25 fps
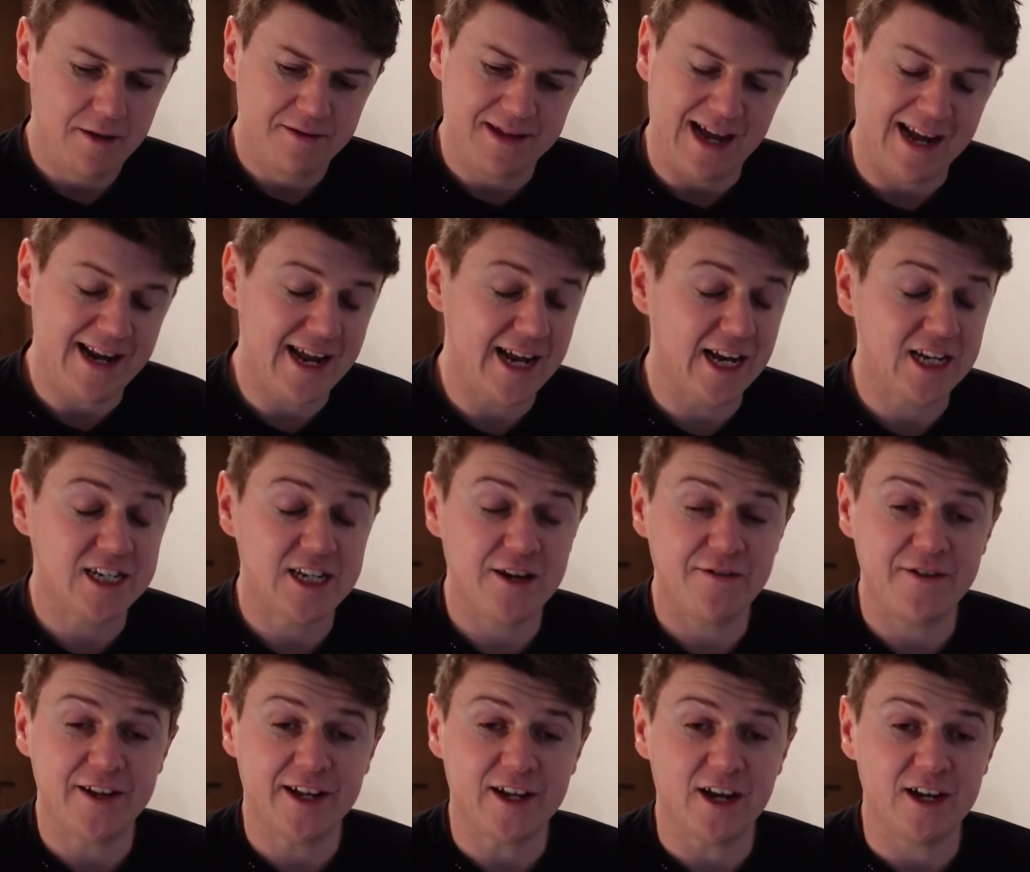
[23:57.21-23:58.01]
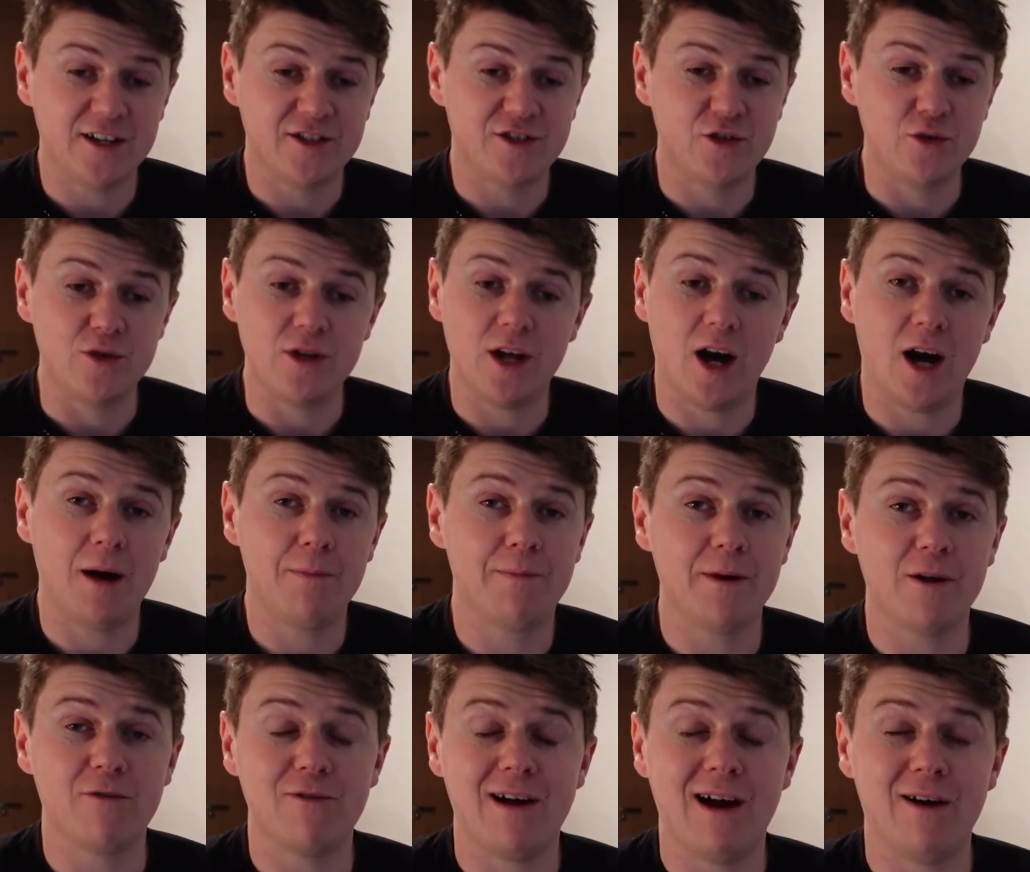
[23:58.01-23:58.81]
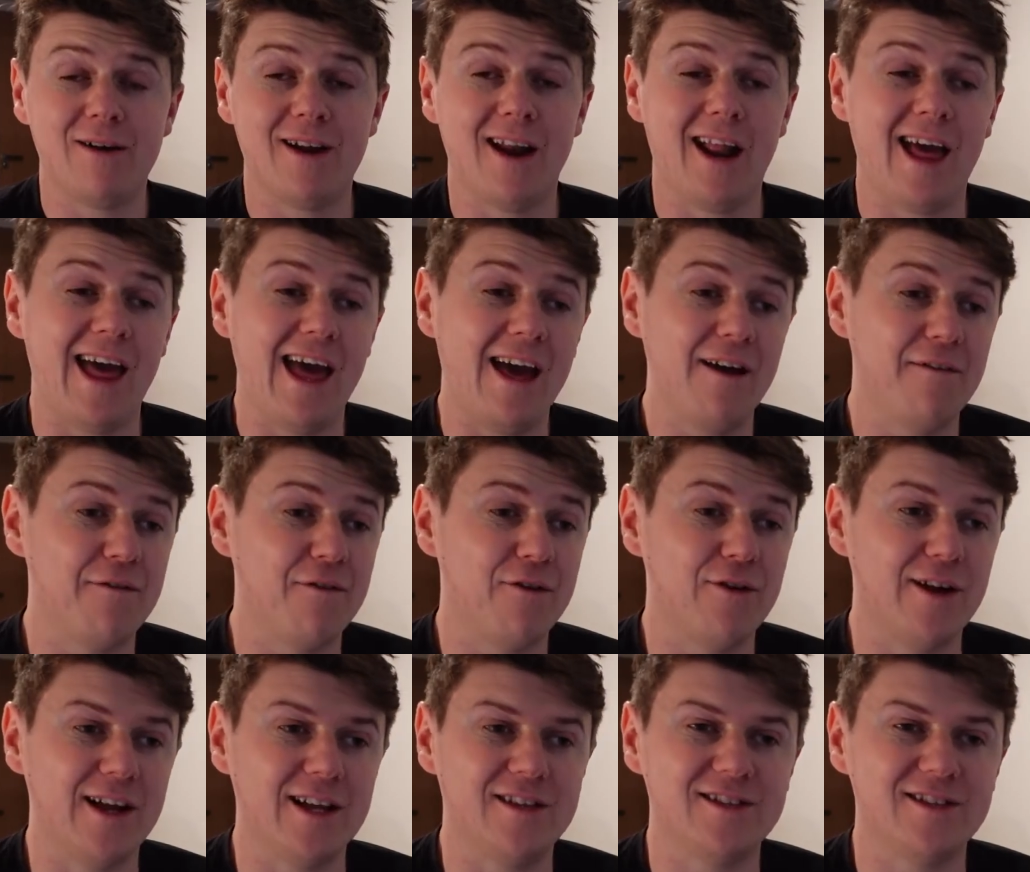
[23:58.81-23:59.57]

That negativity, guys, do not be around it ever.